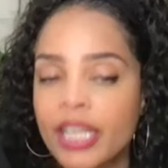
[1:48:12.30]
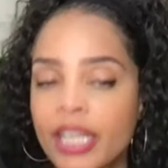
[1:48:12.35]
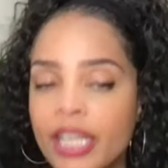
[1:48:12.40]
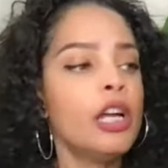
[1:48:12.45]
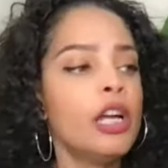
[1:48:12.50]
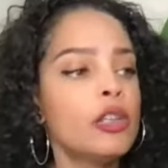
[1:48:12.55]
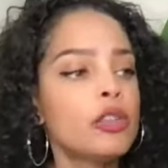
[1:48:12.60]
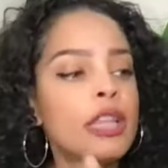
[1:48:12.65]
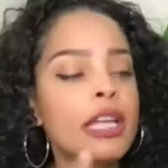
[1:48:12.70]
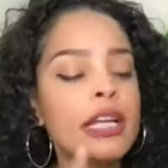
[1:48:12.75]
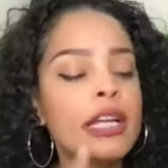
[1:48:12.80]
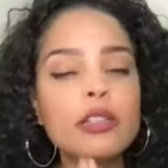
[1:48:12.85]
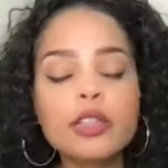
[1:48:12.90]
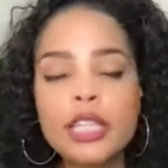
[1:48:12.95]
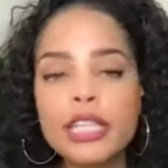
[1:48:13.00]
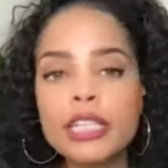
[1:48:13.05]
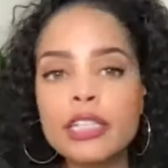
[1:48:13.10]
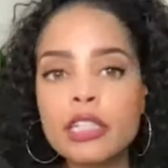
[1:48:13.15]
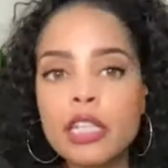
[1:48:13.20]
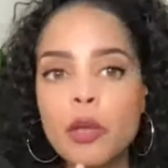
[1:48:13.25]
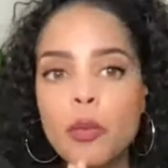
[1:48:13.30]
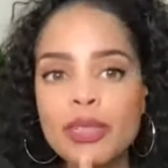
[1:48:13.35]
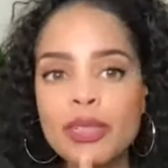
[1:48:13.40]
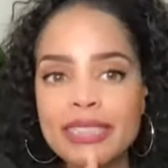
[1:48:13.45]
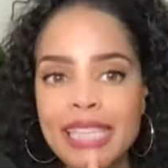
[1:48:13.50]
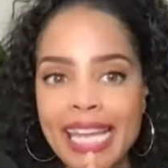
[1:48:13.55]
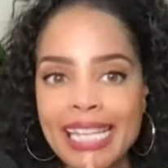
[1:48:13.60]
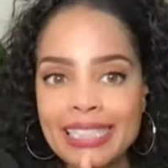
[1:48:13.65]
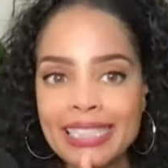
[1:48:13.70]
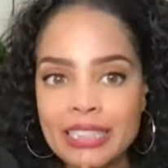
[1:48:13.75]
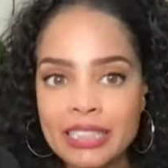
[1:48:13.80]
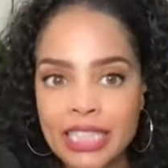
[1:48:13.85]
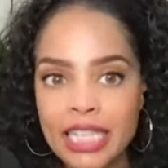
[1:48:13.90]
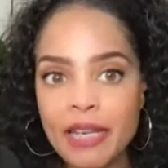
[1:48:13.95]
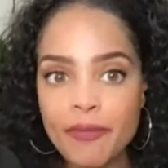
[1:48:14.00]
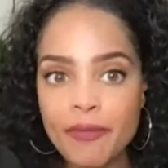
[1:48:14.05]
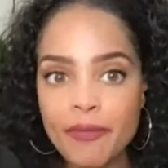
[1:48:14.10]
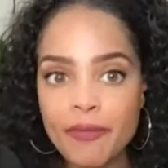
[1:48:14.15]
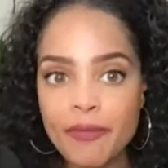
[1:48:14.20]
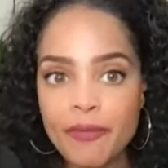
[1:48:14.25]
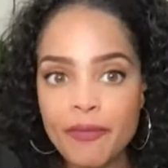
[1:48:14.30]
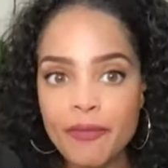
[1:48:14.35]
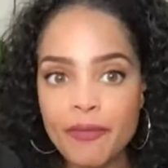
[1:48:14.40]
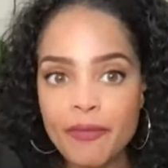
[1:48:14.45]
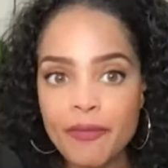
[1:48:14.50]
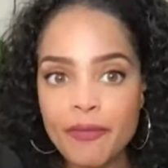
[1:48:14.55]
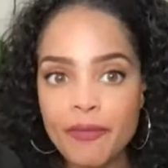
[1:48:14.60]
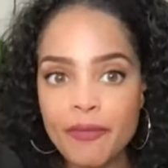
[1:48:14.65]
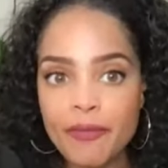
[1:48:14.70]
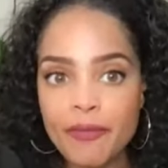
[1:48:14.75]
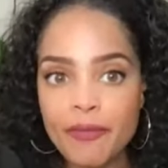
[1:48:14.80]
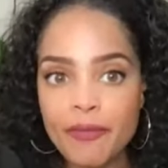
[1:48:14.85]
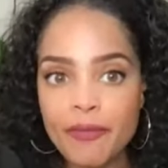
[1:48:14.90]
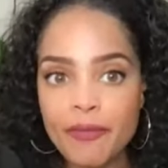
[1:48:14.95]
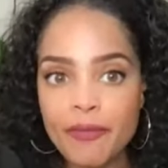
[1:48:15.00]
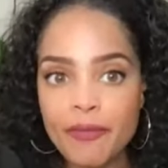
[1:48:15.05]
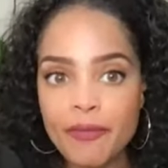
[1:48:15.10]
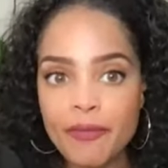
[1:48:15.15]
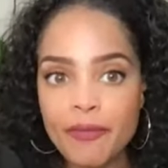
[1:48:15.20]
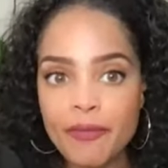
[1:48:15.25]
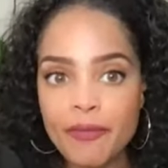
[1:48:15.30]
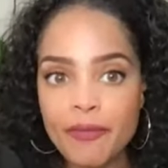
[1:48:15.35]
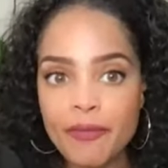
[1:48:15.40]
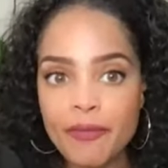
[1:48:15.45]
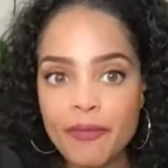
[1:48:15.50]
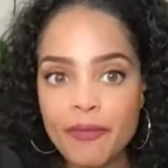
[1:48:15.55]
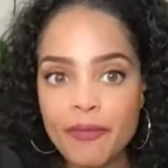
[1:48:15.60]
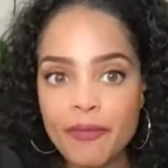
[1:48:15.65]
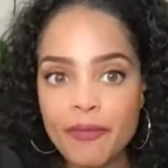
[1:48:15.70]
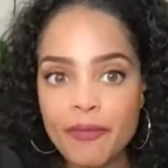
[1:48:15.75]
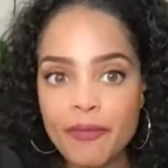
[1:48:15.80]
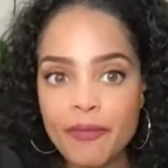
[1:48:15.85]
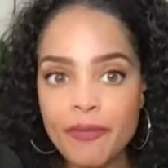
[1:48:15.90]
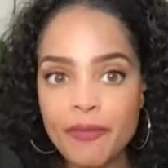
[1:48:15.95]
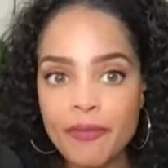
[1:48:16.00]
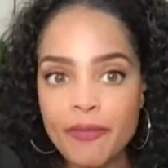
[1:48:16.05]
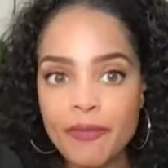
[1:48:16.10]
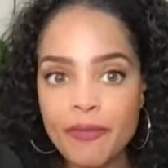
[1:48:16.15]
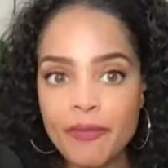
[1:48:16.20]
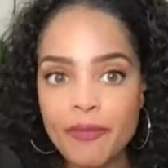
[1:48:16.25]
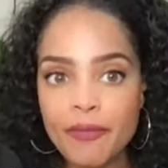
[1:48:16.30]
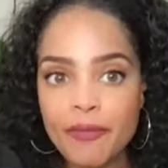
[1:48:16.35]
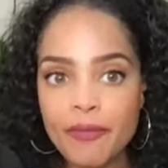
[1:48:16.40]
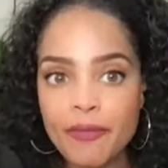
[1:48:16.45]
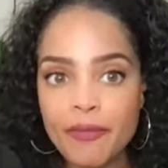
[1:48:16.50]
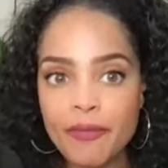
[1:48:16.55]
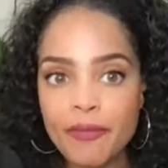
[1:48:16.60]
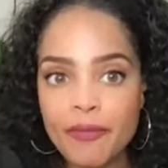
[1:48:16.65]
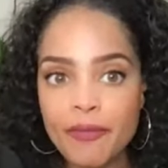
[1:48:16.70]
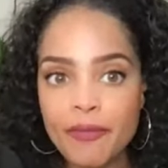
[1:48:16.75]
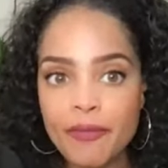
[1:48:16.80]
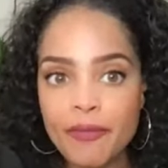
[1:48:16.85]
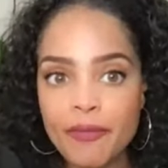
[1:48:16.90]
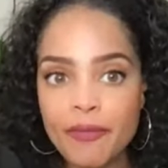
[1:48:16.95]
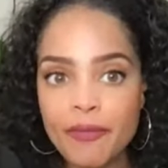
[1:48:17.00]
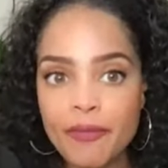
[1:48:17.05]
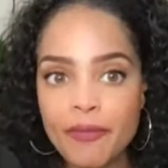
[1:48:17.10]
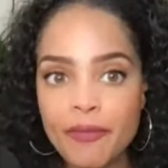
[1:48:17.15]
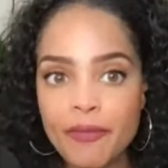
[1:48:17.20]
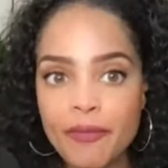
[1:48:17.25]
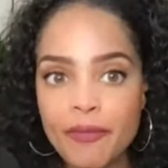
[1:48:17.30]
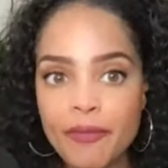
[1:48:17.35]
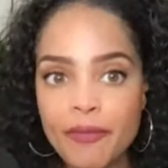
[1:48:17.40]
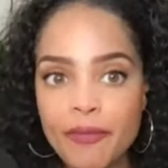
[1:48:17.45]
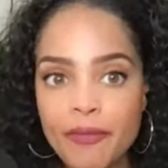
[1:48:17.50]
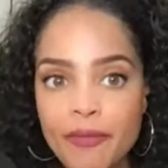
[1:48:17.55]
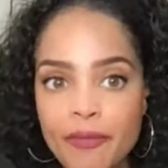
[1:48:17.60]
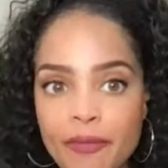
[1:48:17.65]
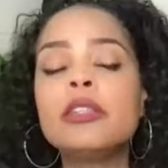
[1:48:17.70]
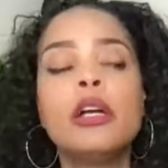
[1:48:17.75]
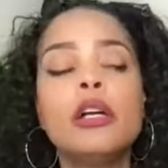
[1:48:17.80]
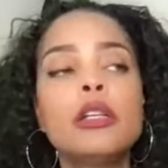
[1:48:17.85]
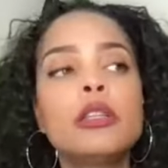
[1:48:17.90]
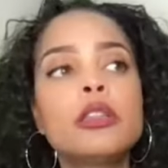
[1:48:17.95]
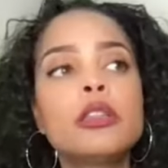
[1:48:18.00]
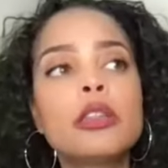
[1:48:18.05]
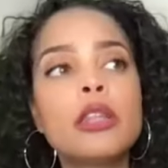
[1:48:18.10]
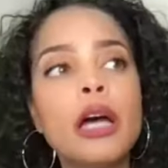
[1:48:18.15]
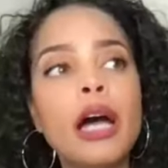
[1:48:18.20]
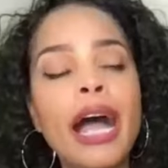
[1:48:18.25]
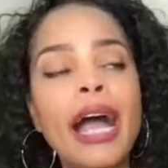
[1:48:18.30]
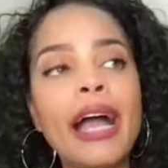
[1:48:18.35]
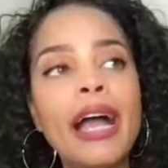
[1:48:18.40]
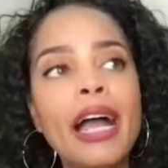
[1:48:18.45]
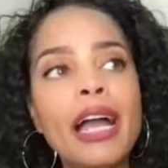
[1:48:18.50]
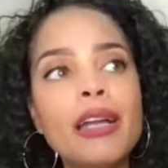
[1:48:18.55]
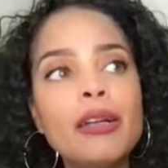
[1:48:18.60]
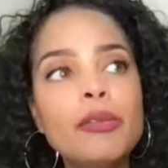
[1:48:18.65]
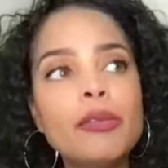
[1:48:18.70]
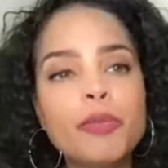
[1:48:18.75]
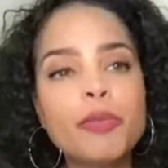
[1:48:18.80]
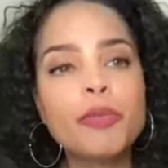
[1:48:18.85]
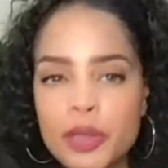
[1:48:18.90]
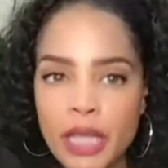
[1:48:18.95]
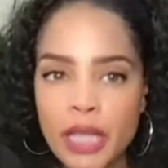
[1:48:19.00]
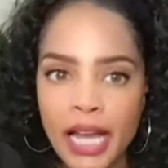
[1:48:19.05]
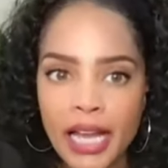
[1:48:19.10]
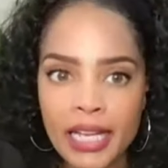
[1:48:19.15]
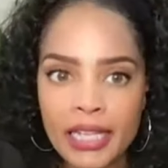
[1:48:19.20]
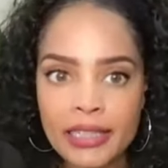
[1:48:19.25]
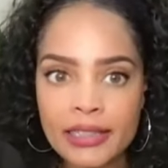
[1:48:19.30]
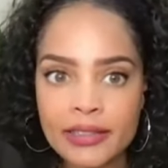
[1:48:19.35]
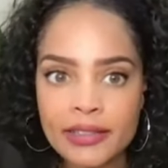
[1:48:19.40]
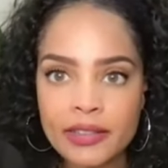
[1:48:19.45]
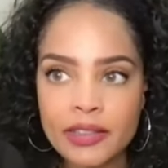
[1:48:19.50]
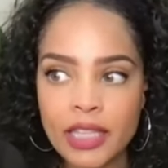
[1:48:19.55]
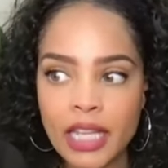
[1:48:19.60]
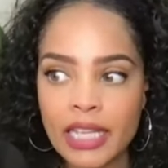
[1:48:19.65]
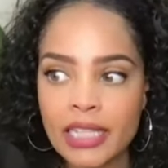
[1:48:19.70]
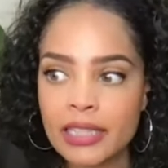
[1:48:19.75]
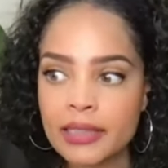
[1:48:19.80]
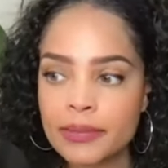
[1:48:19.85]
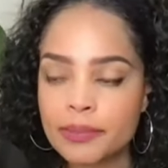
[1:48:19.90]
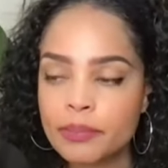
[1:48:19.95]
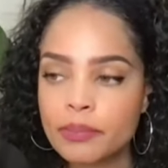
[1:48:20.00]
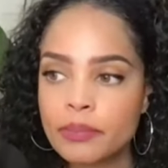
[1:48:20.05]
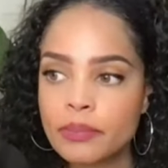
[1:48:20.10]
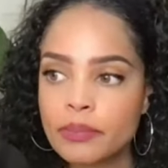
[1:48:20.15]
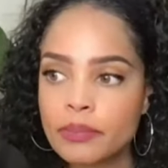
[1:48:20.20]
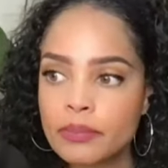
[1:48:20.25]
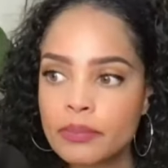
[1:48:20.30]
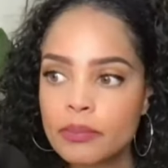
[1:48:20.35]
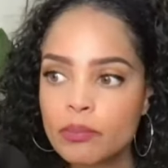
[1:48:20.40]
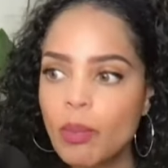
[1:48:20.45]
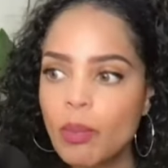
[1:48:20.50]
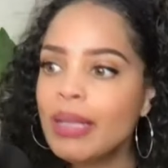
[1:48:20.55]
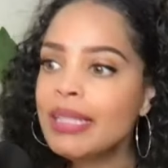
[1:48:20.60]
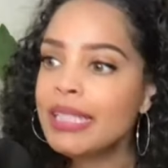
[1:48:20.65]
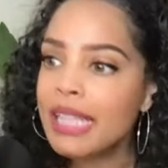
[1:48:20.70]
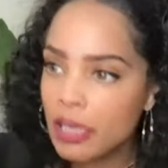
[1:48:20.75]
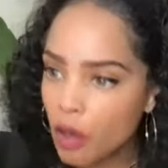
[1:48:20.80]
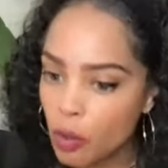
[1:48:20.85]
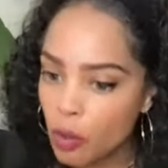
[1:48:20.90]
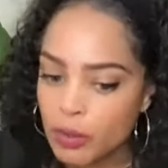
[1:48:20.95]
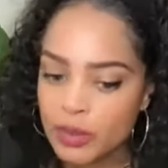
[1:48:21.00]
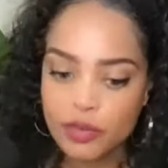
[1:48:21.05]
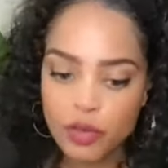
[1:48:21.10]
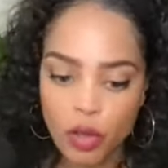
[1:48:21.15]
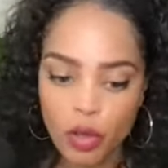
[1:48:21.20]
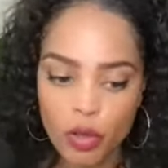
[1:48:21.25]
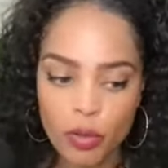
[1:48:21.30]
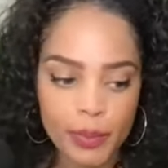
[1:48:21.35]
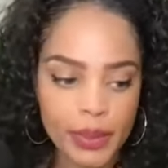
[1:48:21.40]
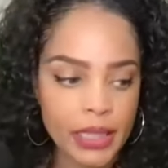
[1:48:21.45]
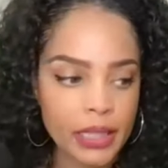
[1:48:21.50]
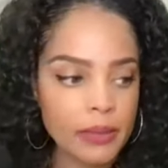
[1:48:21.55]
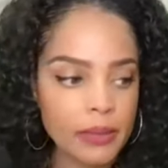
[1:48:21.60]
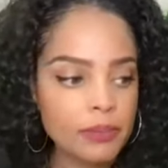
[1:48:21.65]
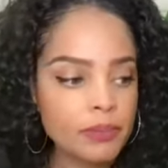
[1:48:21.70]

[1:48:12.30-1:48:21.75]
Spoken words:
There literally was a deep fake, and people are like, leave her alone. It's been told. As if, again, I realized, like, my dad always told me,